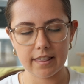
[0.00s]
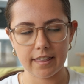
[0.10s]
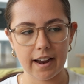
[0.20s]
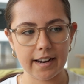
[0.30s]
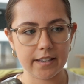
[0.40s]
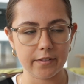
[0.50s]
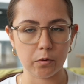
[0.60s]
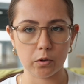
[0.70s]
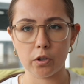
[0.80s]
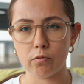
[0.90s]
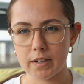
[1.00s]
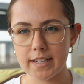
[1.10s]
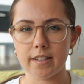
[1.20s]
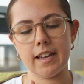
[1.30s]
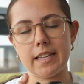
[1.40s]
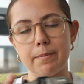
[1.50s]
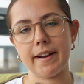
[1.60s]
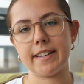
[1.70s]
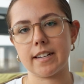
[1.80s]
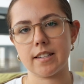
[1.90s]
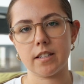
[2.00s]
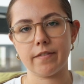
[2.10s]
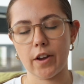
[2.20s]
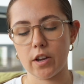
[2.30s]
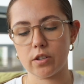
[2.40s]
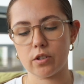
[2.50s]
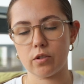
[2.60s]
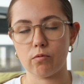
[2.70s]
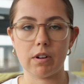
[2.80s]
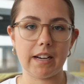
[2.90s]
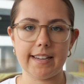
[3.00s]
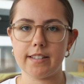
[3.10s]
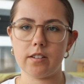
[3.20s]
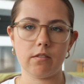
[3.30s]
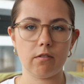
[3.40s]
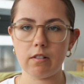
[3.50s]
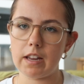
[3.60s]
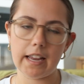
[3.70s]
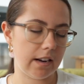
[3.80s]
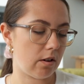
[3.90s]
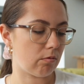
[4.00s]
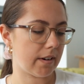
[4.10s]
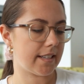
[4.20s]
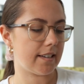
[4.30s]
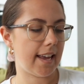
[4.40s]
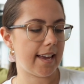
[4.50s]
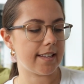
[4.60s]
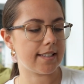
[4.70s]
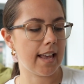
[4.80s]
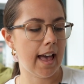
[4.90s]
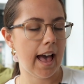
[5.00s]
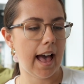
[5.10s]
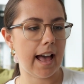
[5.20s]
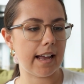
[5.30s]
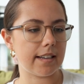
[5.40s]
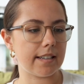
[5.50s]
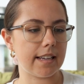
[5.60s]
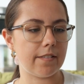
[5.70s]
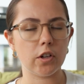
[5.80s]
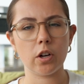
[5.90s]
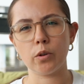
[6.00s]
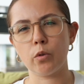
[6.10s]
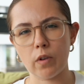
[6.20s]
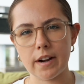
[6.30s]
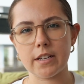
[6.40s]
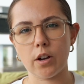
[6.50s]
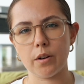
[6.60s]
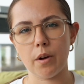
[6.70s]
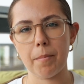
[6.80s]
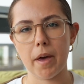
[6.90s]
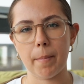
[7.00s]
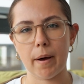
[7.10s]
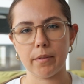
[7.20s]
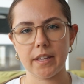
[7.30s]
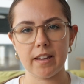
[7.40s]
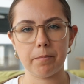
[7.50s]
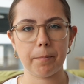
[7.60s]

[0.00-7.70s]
that is for good reason. It is Pentax's first release in recent years. And if you don't already know a bit about the